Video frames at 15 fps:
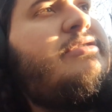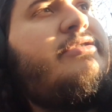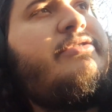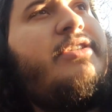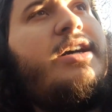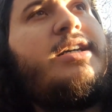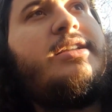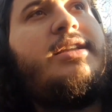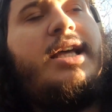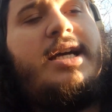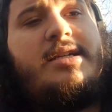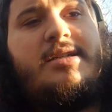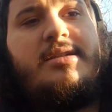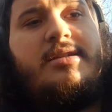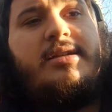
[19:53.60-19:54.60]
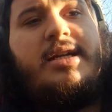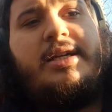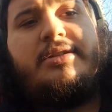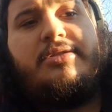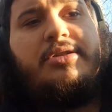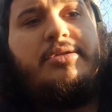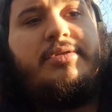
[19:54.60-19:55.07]
Fuck that. There
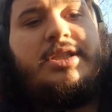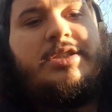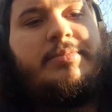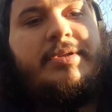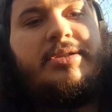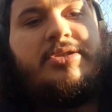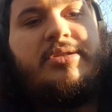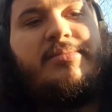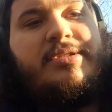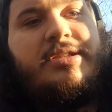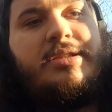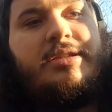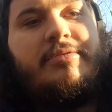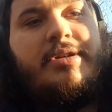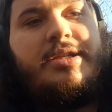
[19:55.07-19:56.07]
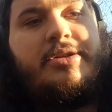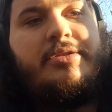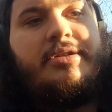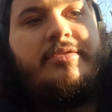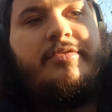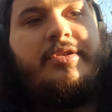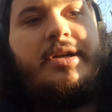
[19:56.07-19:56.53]
is no responsibility when you're
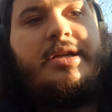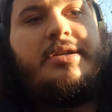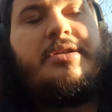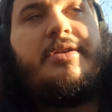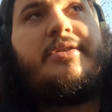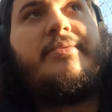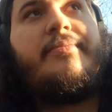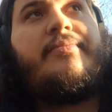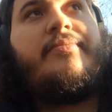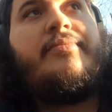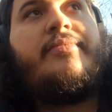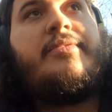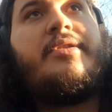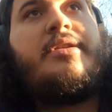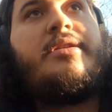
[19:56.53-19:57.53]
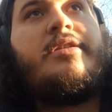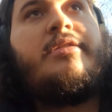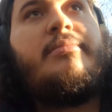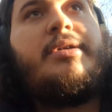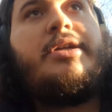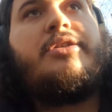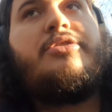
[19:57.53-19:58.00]
different.
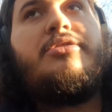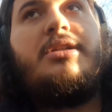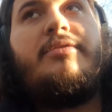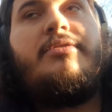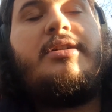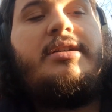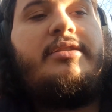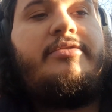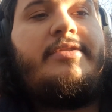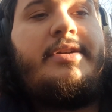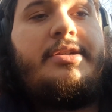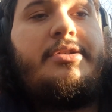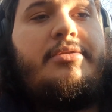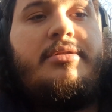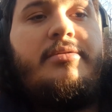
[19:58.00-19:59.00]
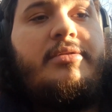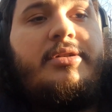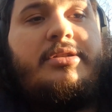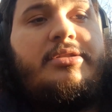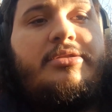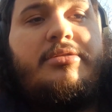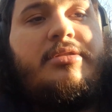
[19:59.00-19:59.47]
Because you live in a different
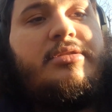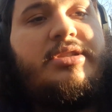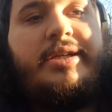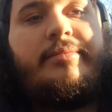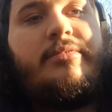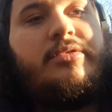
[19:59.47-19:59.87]
universe, so the same